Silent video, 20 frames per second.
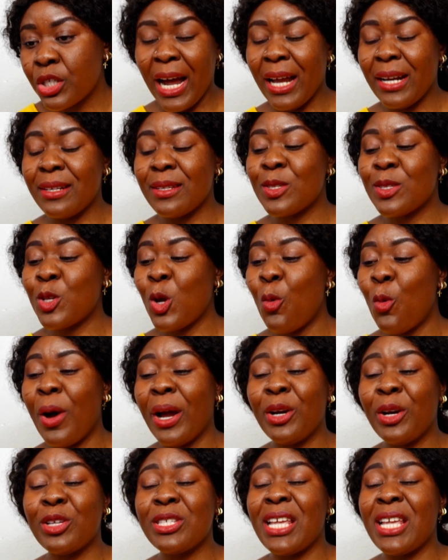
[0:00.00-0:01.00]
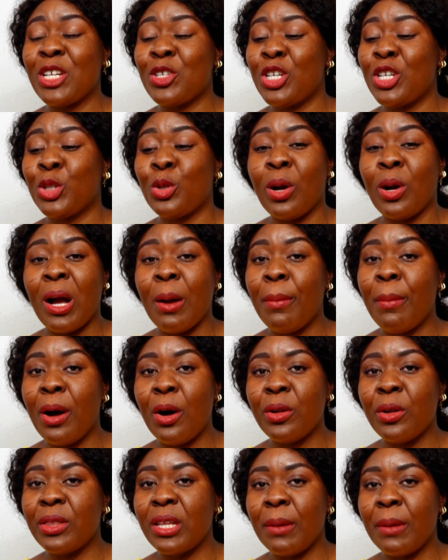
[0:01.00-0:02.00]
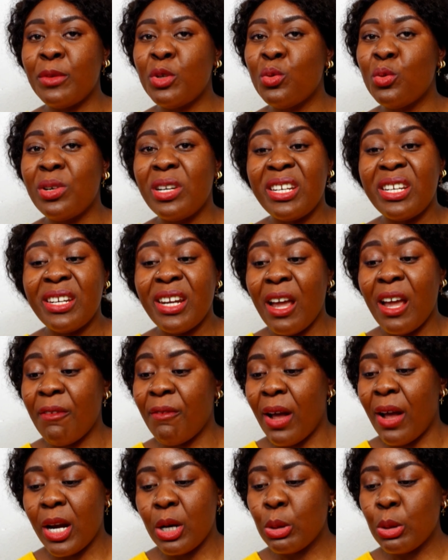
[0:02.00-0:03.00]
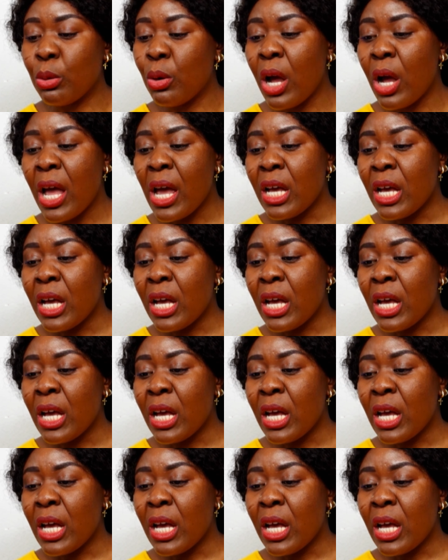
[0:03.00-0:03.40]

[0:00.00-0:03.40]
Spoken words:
and someone doesn't actually talk about them. You will never know.